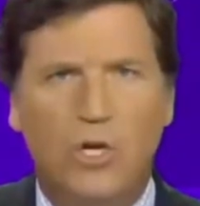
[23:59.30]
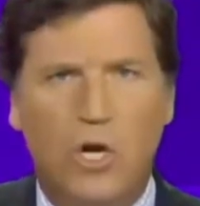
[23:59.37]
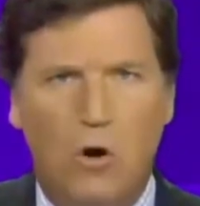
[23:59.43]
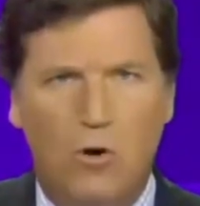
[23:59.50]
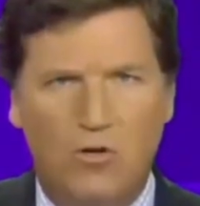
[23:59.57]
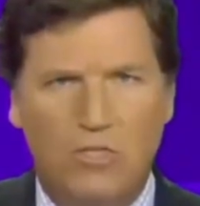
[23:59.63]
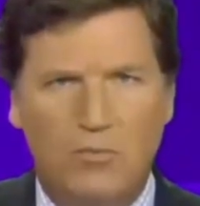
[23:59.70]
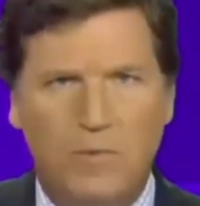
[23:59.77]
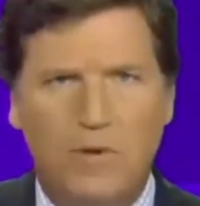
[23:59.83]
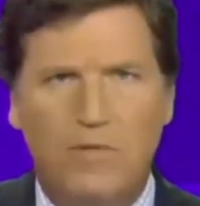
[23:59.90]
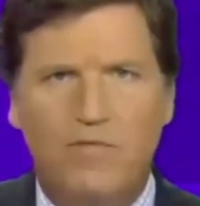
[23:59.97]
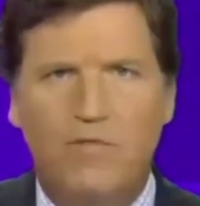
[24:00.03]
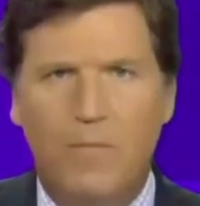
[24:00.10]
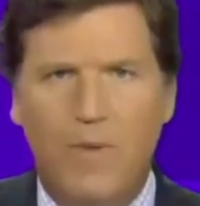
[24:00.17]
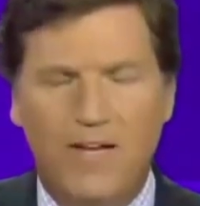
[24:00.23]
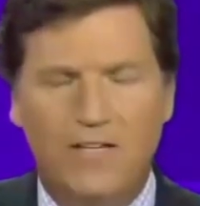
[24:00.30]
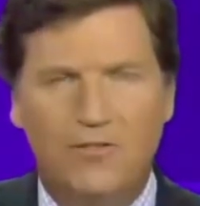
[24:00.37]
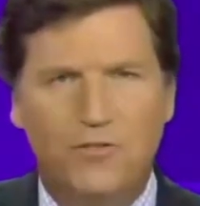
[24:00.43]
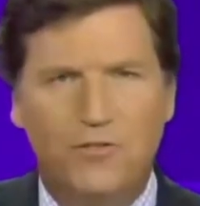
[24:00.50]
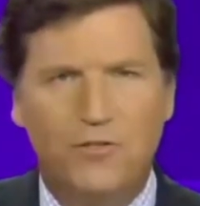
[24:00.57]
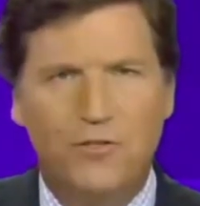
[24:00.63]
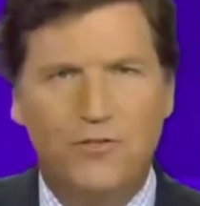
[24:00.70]
Guardsman from
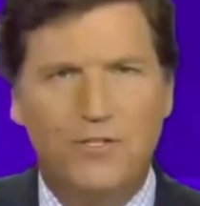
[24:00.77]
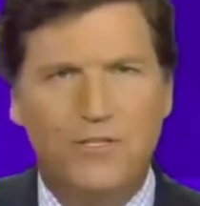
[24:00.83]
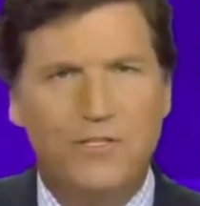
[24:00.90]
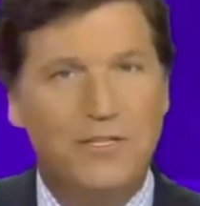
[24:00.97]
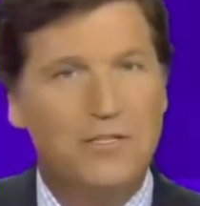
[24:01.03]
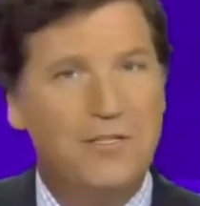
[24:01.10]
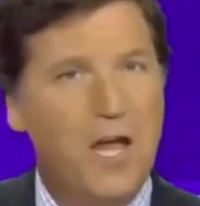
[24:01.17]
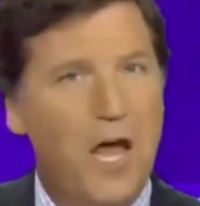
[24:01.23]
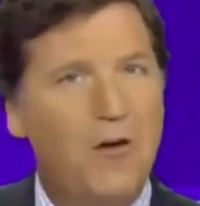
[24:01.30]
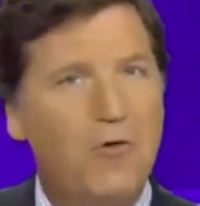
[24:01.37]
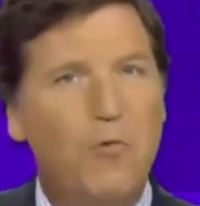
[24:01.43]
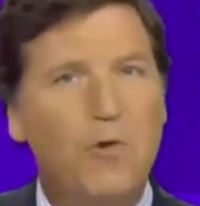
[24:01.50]
Massachusetts is not